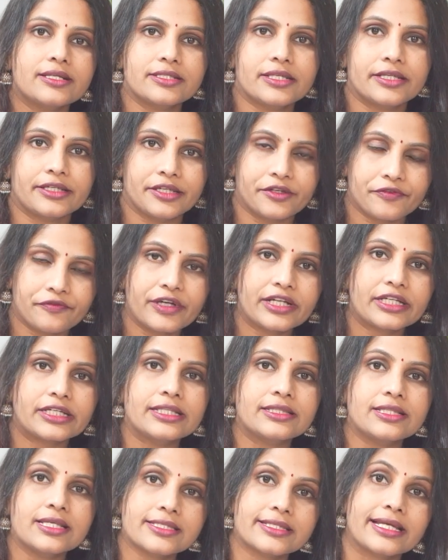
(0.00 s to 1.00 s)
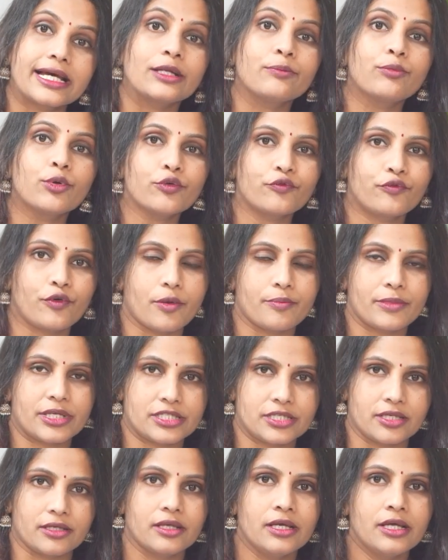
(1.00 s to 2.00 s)
is a defect in the skull bone
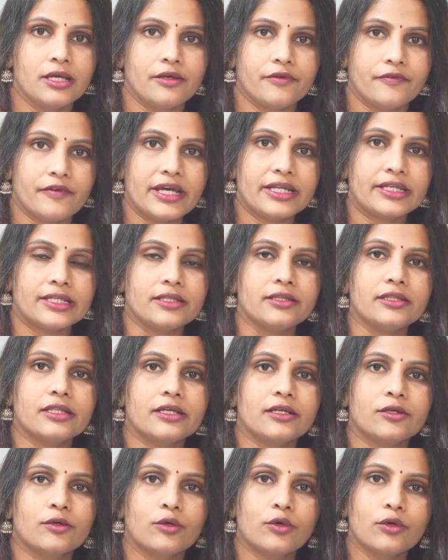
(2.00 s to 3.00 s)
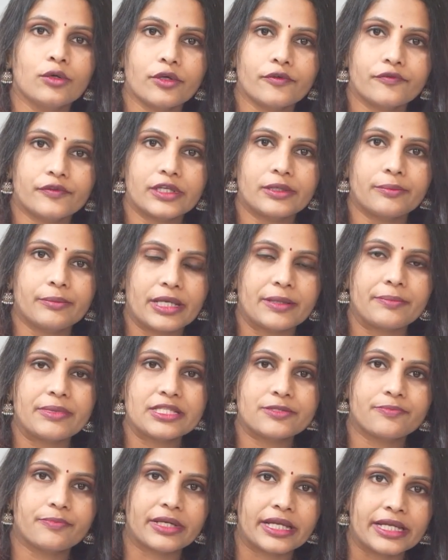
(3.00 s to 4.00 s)
formation, wherein the whole of the
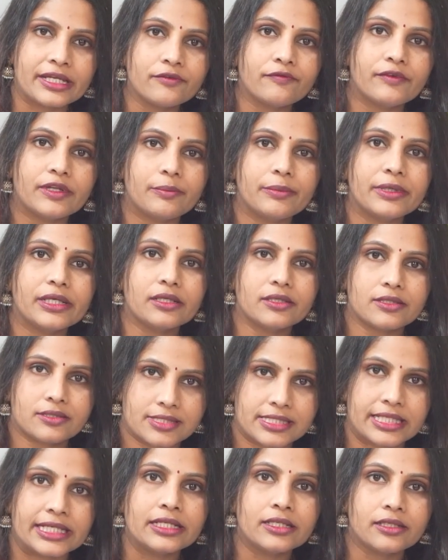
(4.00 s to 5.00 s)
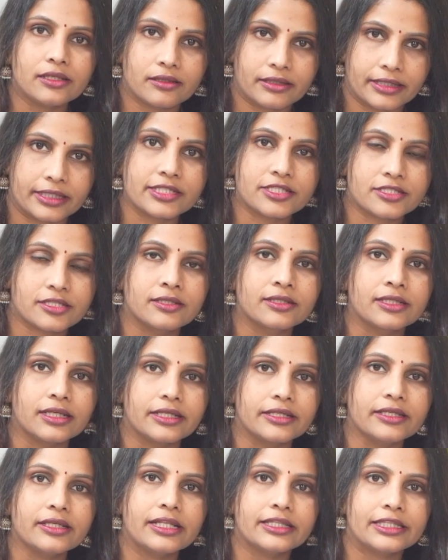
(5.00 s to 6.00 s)
baby's brain will be seen
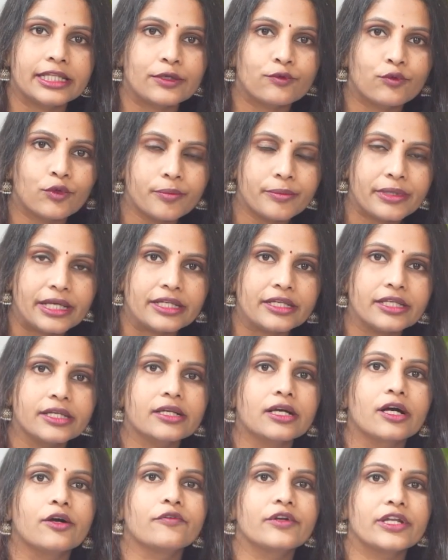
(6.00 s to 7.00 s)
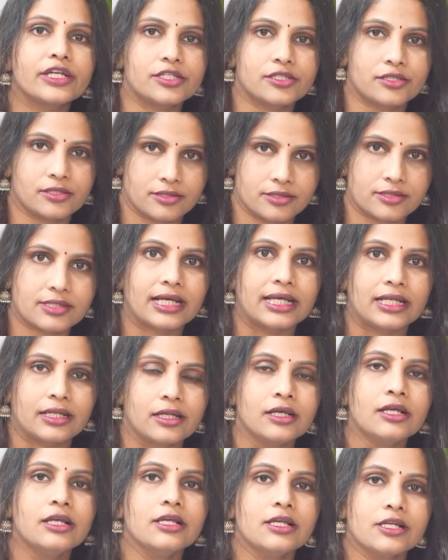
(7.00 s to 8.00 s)
externally and there won't be any coverage of skull.
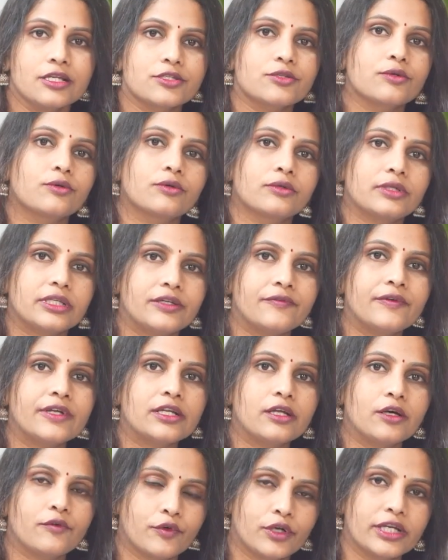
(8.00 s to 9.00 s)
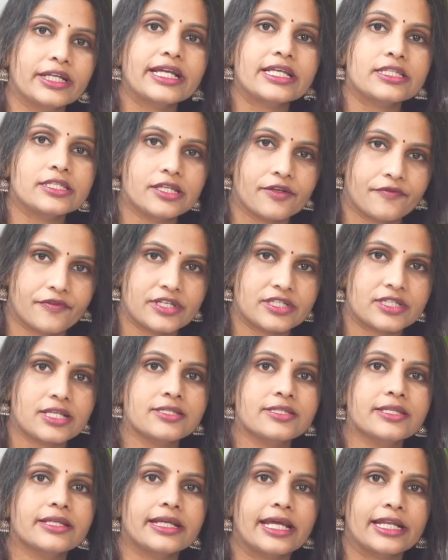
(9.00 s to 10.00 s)
So even folic acid
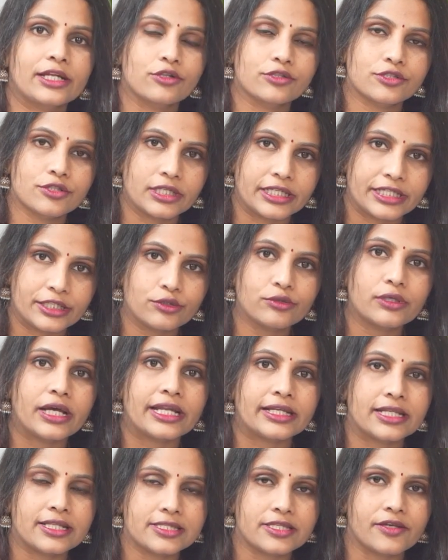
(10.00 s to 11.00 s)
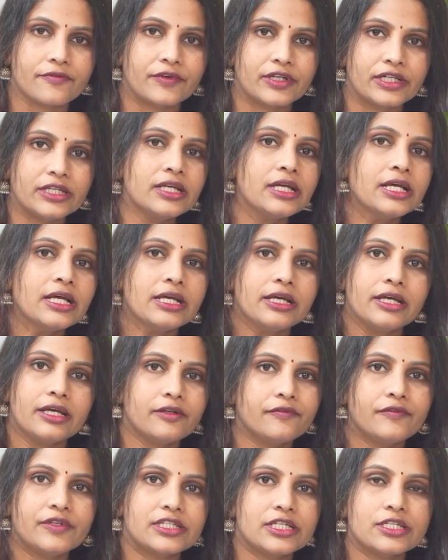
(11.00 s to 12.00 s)
deficiency can also lead to anencephaly,
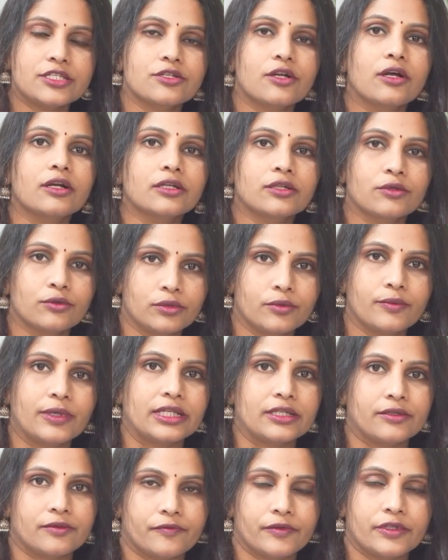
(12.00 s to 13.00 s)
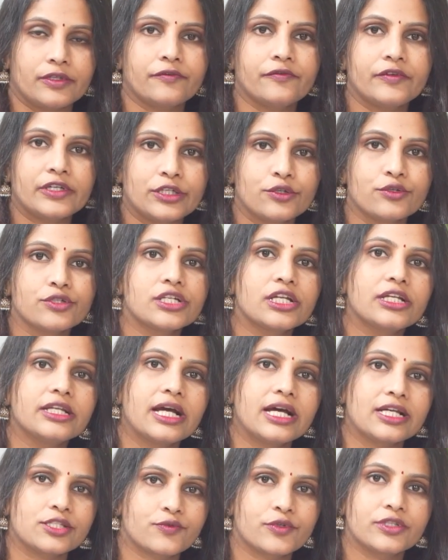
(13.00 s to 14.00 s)
and which is not good one. We usually
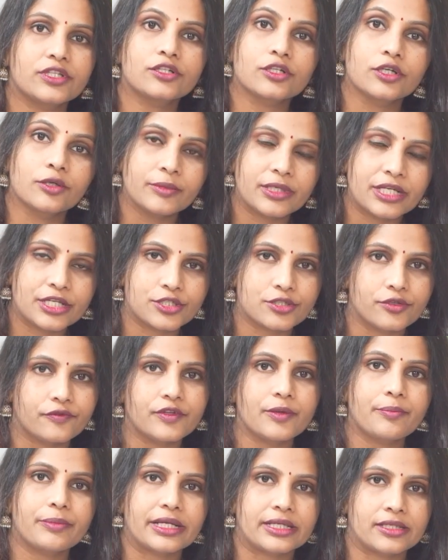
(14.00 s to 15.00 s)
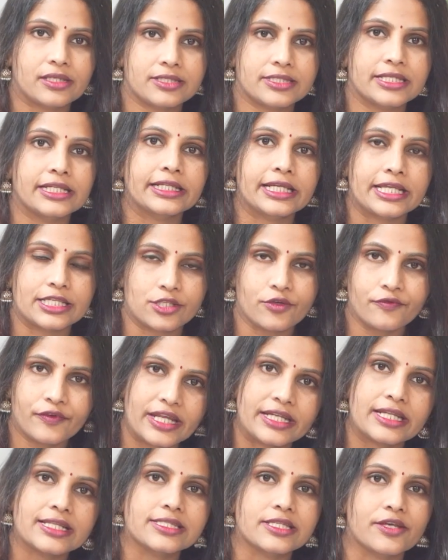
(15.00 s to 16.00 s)
ask for the termination of the pregnancy in case of
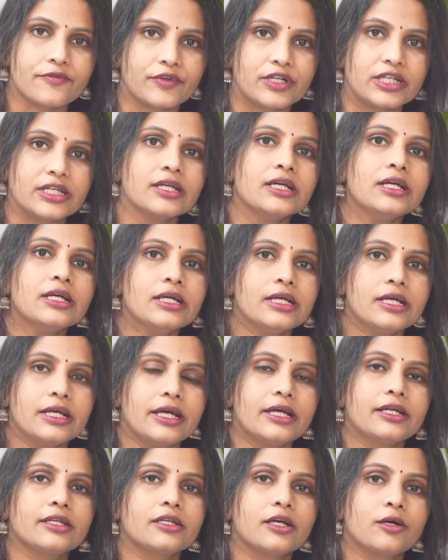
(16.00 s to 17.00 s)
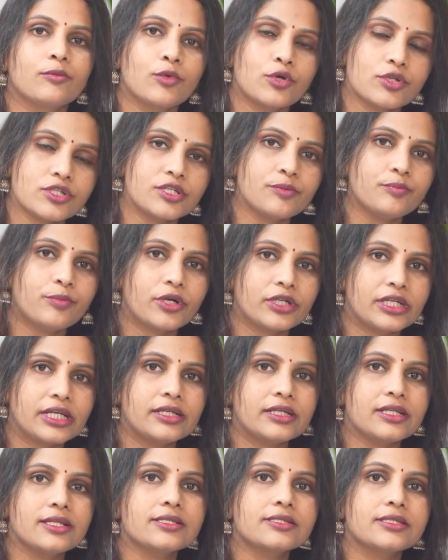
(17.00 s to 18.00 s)
anencephaly. And most
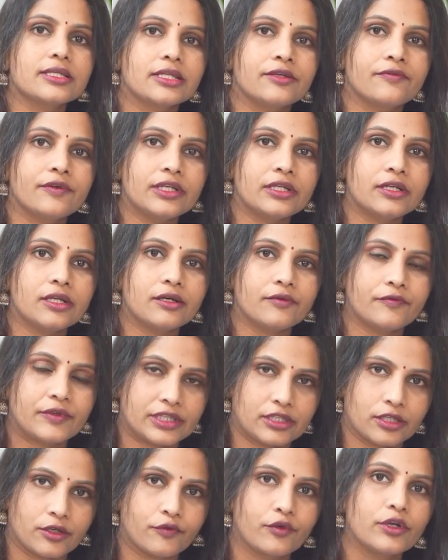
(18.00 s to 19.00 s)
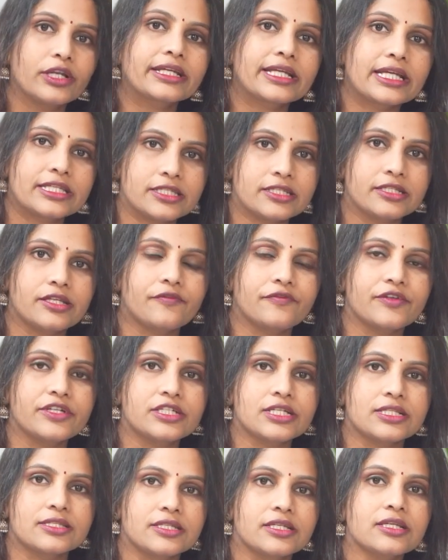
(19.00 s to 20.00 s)
important is, even with folic acid
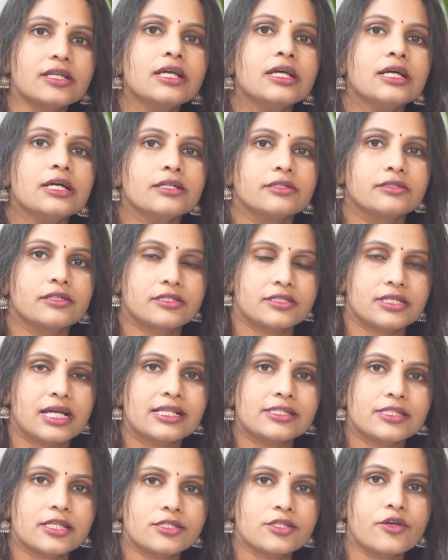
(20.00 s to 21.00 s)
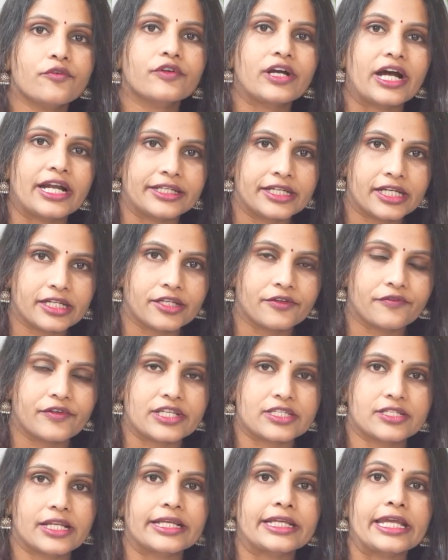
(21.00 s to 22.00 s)
deficiency, the chances of cardiac
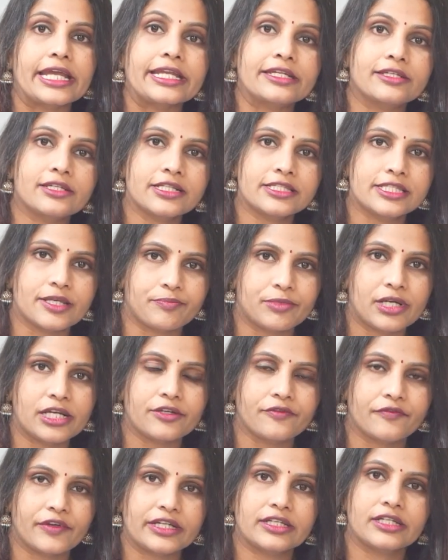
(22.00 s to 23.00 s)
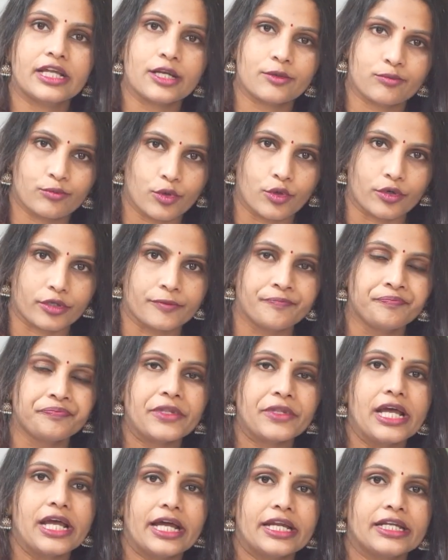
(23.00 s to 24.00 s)
defects like atrial septal defect are more.
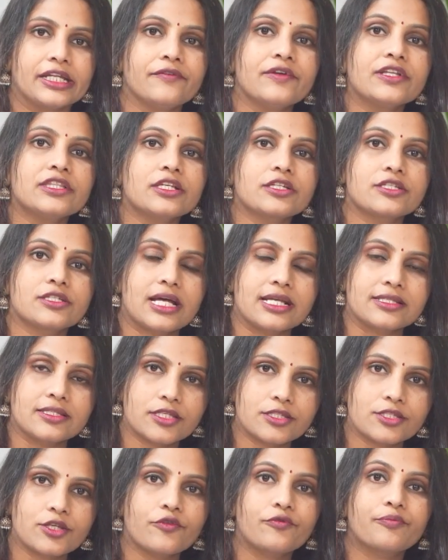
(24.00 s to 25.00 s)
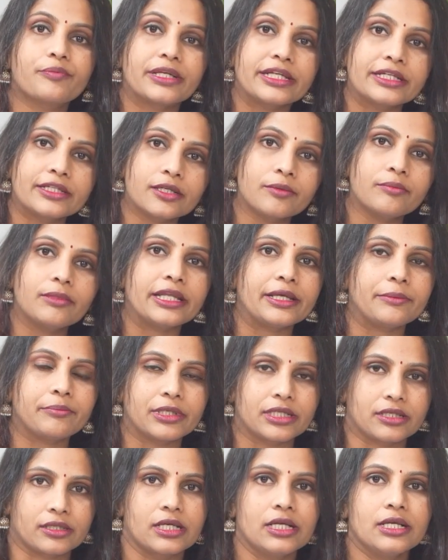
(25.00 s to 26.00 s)
And even the chances of preterm
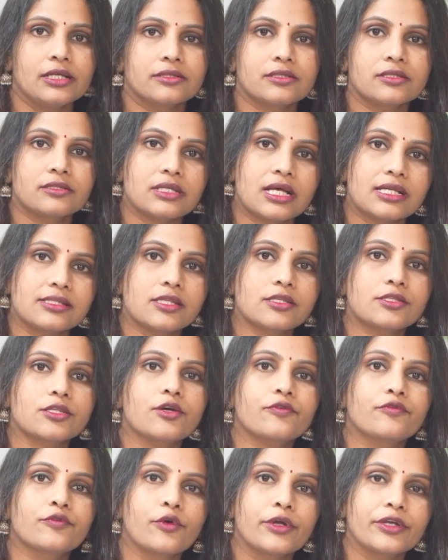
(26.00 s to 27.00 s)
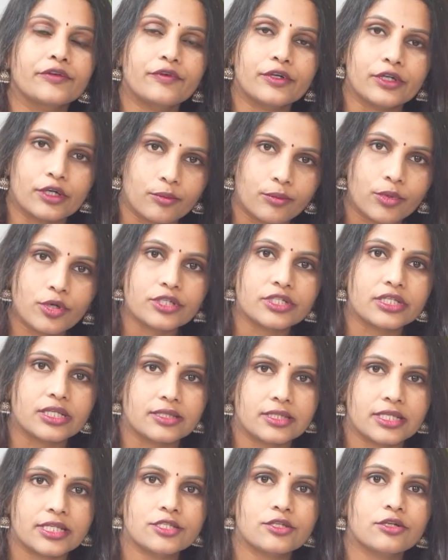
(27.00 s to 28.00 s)
labor, the chances of going for
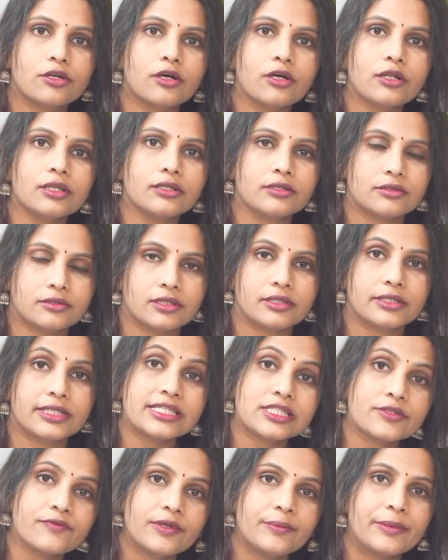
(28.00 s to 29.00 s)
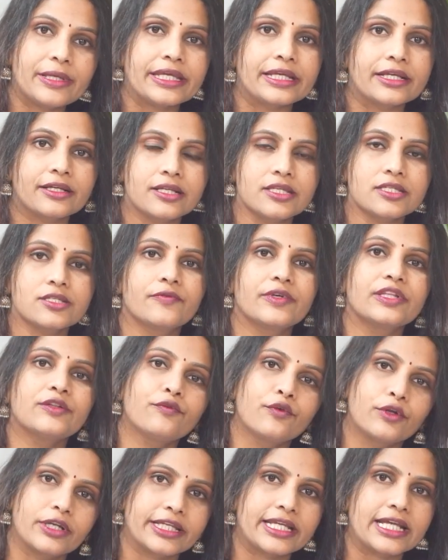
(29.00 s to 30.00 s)
abortion, these are all, the risk will be increased
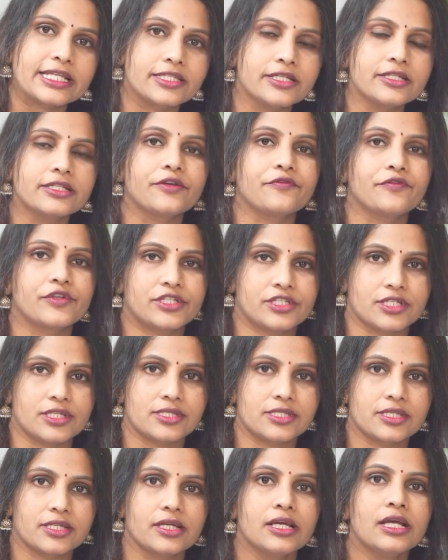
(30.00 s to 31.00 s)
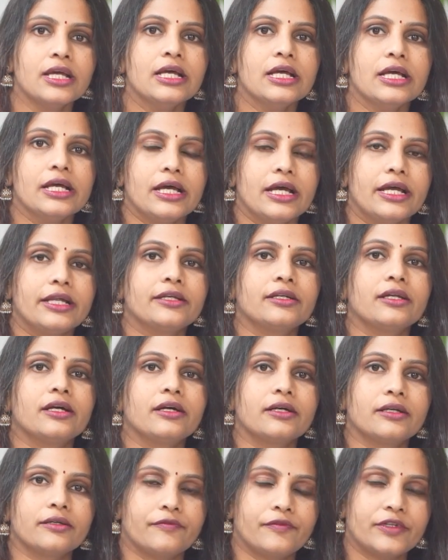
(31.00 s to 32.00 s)
with folic acid deficiency. And
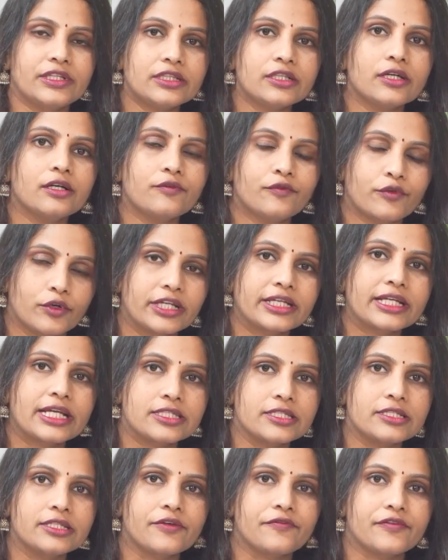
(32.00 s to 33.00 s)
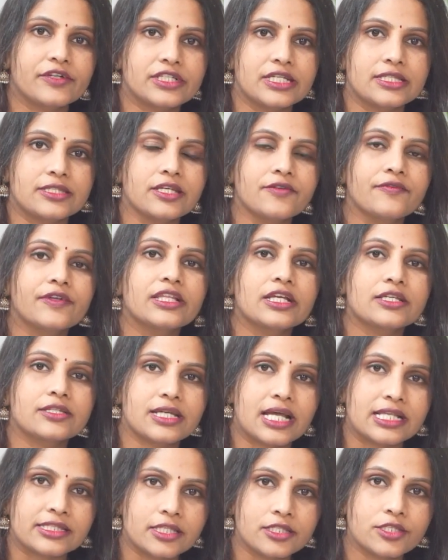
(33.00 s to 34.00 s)
with the folic acid deficiency, even the
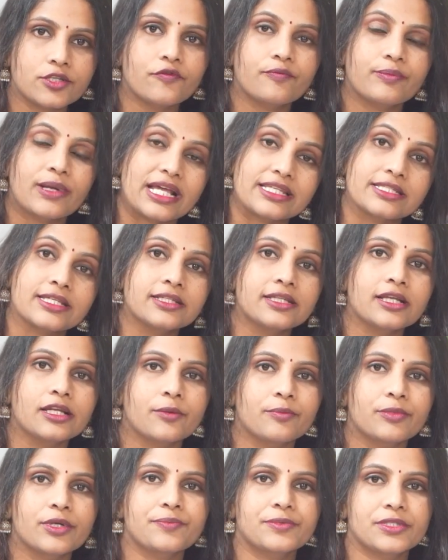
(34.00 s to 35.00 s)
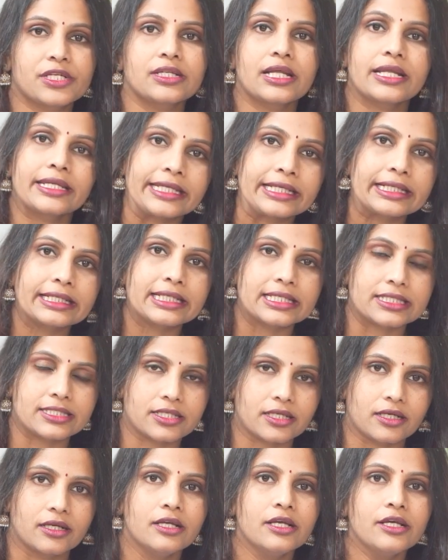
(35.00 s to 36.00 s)
chances of placental abruption are increased,